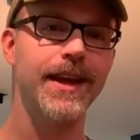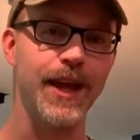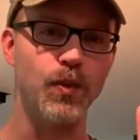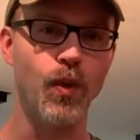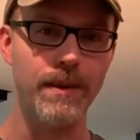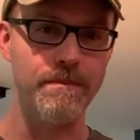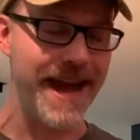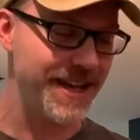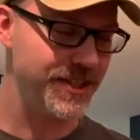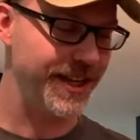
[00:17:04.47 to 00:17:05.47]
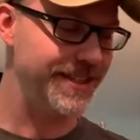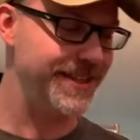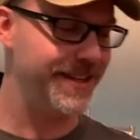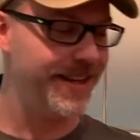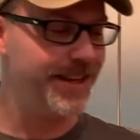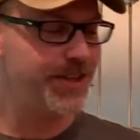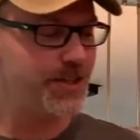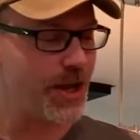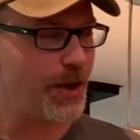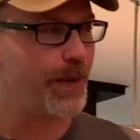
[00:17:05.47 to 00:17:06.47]
in one basket.
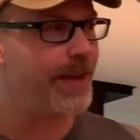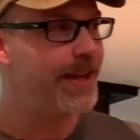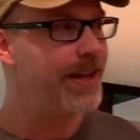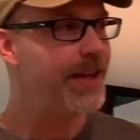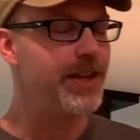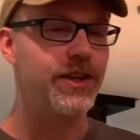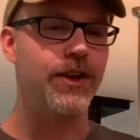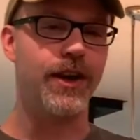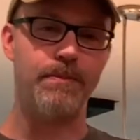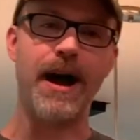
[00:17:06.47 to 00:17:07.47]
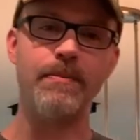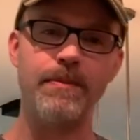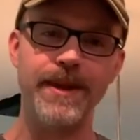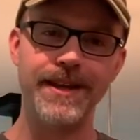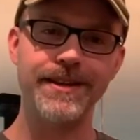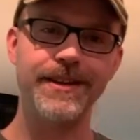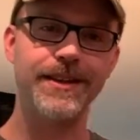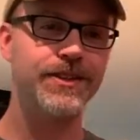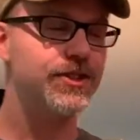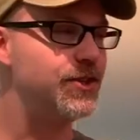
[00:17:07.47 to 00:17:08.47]
So you're going to pop them in
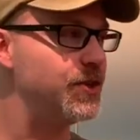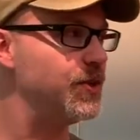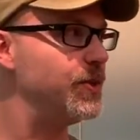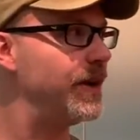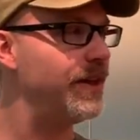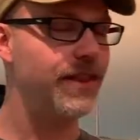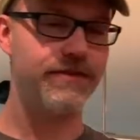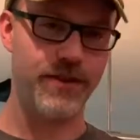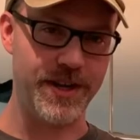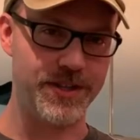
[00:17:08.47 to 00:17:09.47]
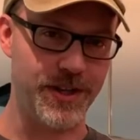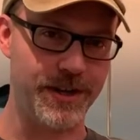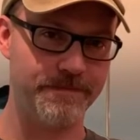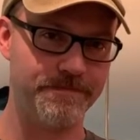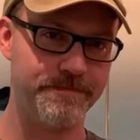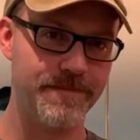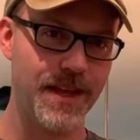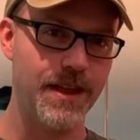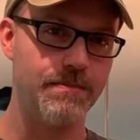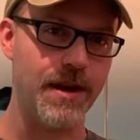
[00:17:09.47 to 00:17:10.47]
to the freezer.
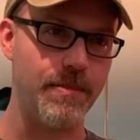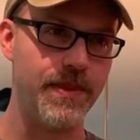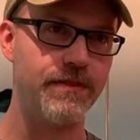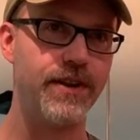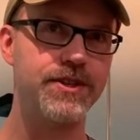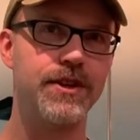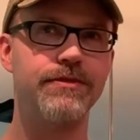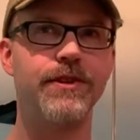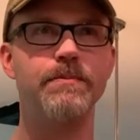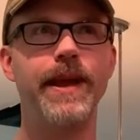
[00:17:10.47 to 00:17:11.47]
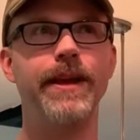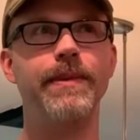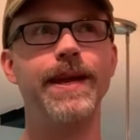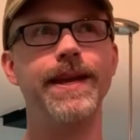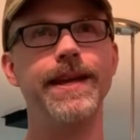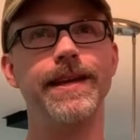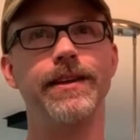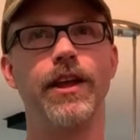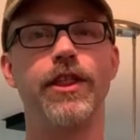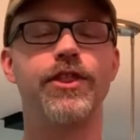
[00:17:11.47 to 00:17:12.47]
Pop them in the freezer for maybe
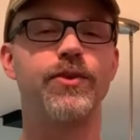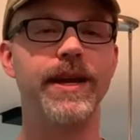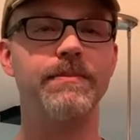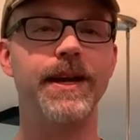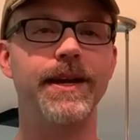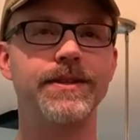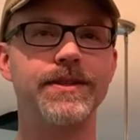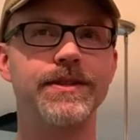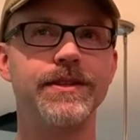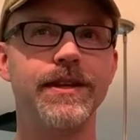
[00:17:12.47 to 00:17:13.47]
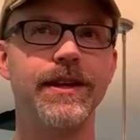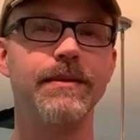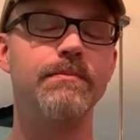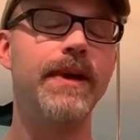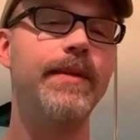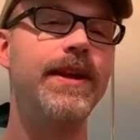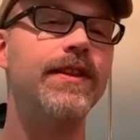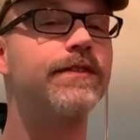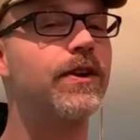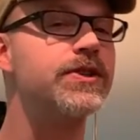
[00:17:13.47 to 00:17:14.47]
3 minutes. Maybe the
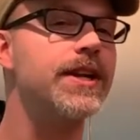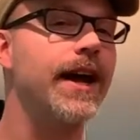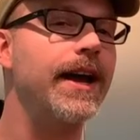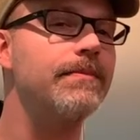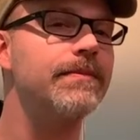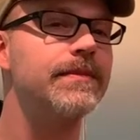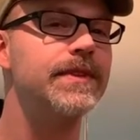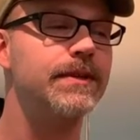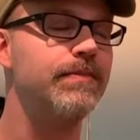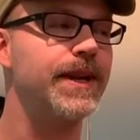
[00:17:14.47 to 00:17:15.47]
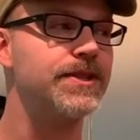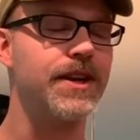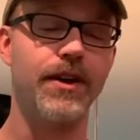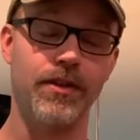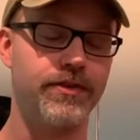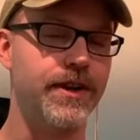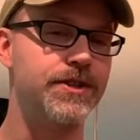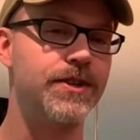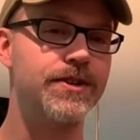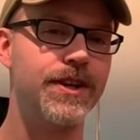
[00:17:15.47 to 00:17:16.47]
first time, because not all
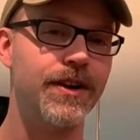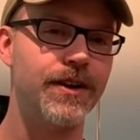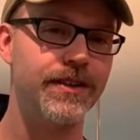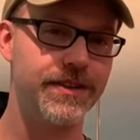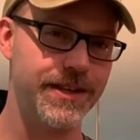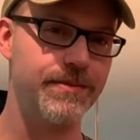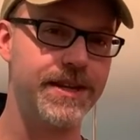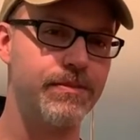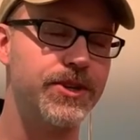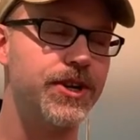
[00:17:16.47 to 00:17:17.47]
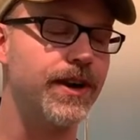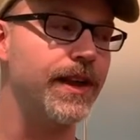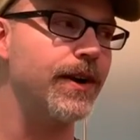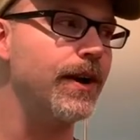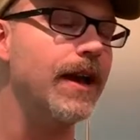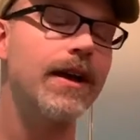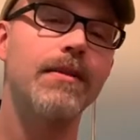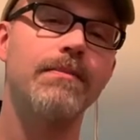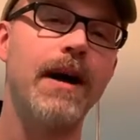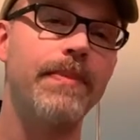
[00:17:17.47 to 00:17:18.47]
freezers are the same temperature either,
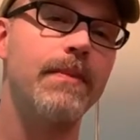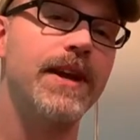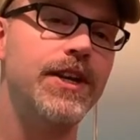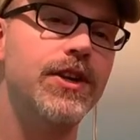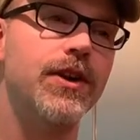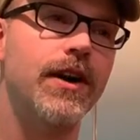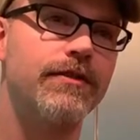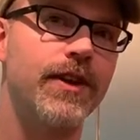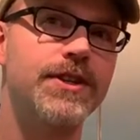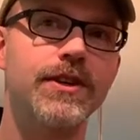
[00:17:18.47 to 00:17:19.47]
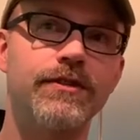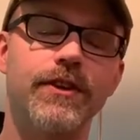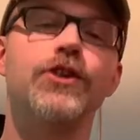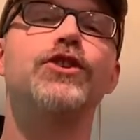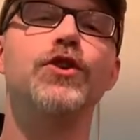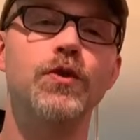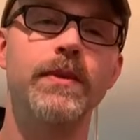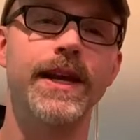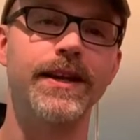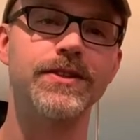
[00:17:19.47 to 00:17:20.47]
pop them in your freezer for 2
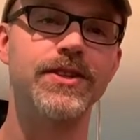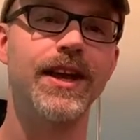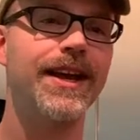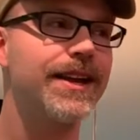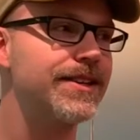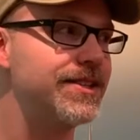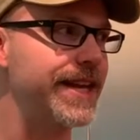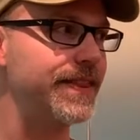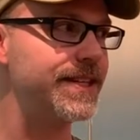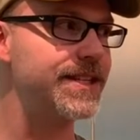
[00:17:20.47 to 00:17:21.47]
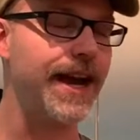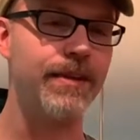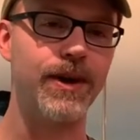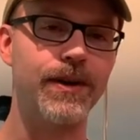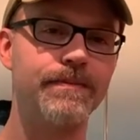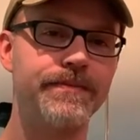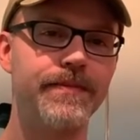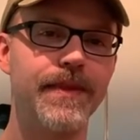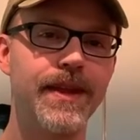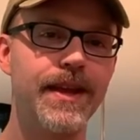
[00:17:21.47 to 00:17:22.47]
minutes. Set the timer,
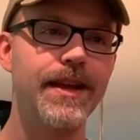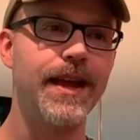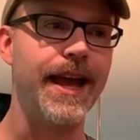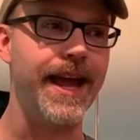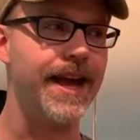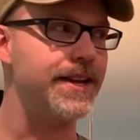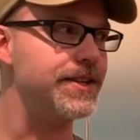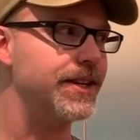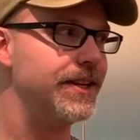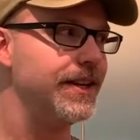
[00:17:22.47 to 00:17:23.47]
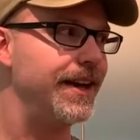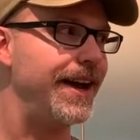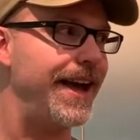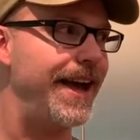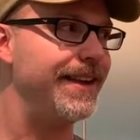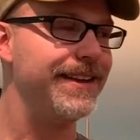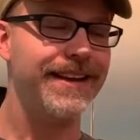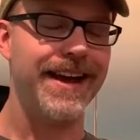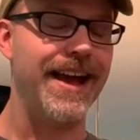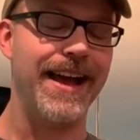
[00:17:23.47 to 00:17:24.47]
and
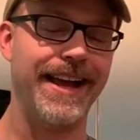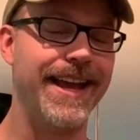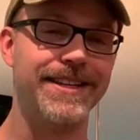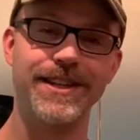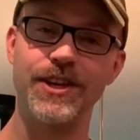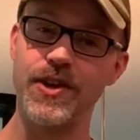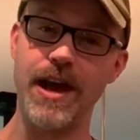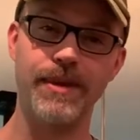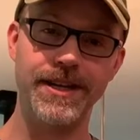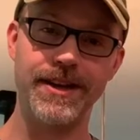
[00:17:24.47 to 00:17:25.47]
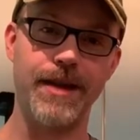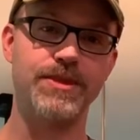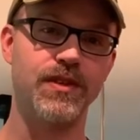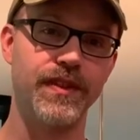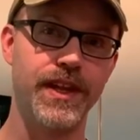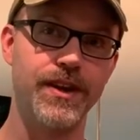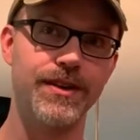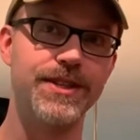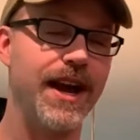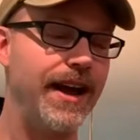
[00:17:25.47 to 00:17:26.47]
I can't tell you how many times over the
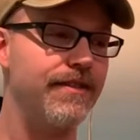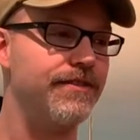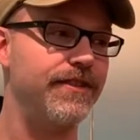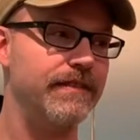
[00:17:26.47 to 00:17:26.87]
years I've